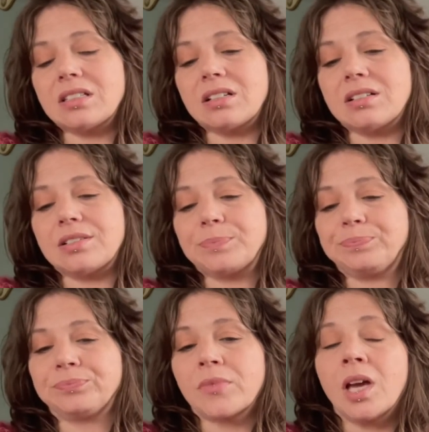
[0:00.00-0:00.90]

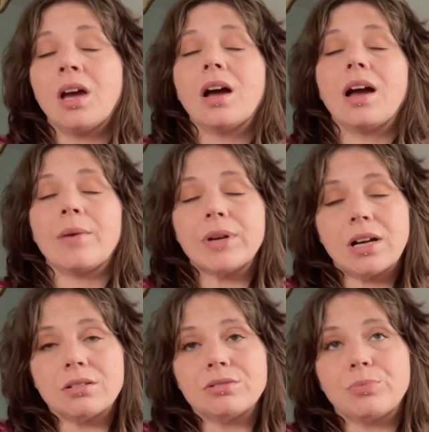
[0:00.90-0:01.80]
I had my
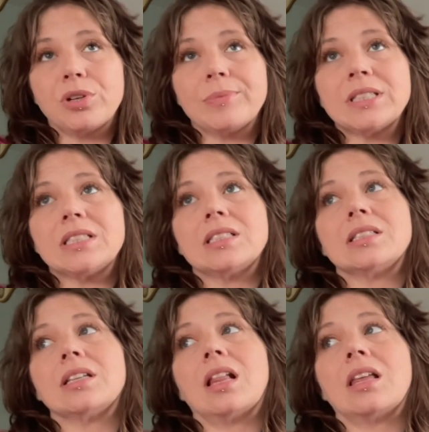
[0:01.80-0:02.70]
doctor's
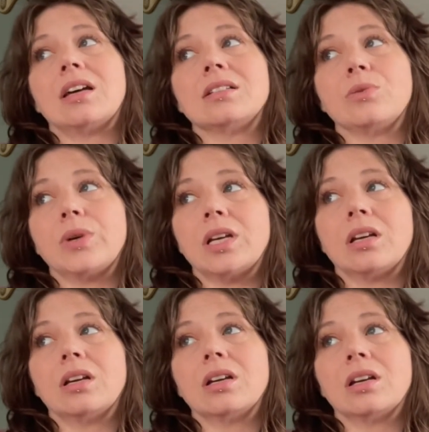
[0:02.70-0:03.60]
appointments last week.